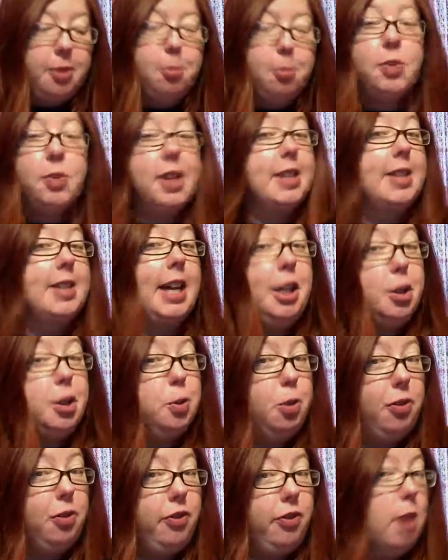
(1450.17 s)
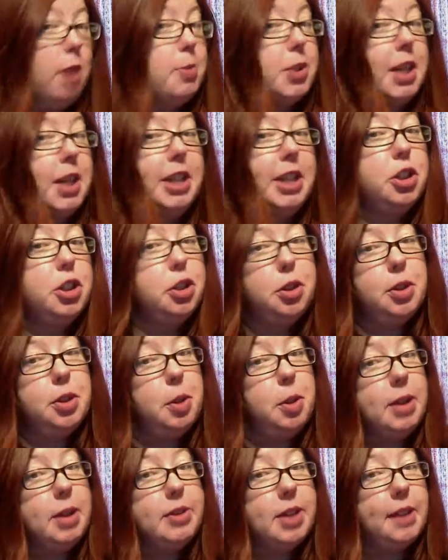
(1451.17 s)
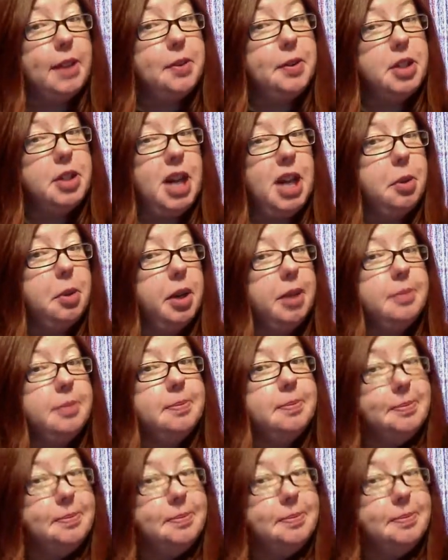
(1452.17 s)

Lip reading: because I use Wolf Farms and I just use it once after showering.